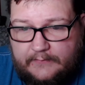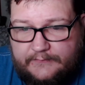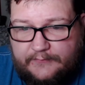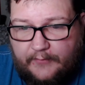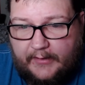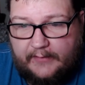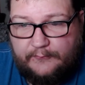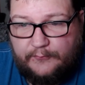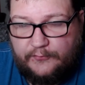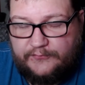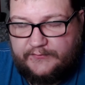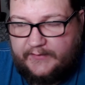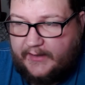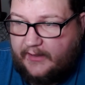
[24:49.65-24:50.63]
So I
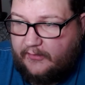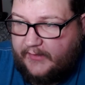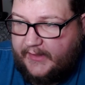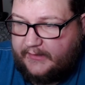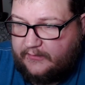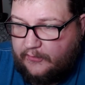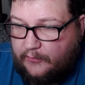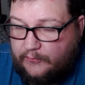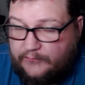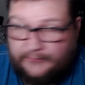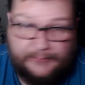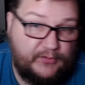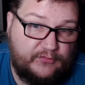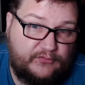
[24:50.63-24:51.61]
we'll see how that
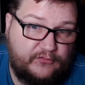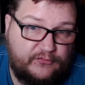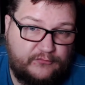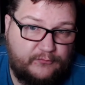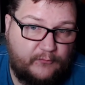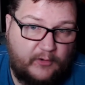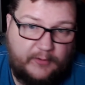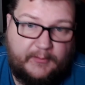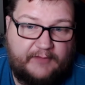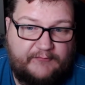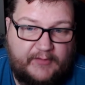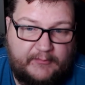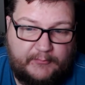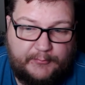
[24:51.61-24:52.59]
goes. Mewtwo's one of my
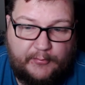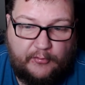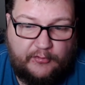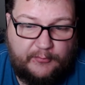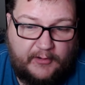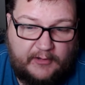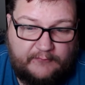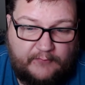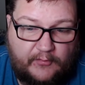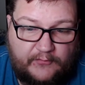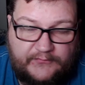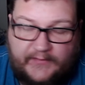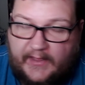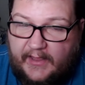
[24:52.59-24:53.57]
favorite Pokemon of
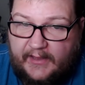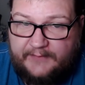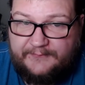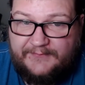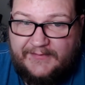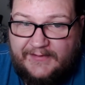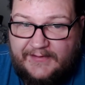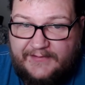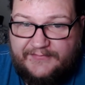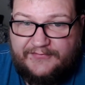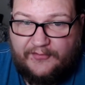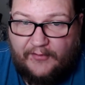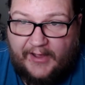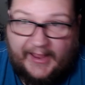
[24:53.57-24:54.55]
all time,
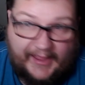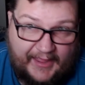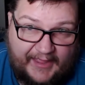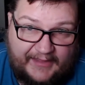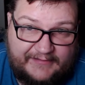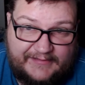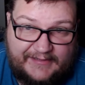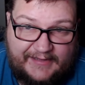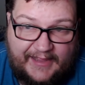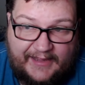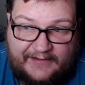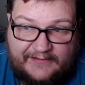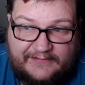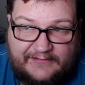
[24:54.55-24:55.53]
so I had to
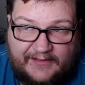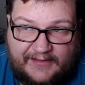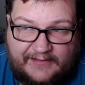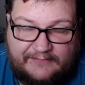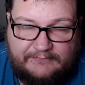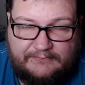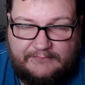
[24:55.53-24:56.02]
get it. Like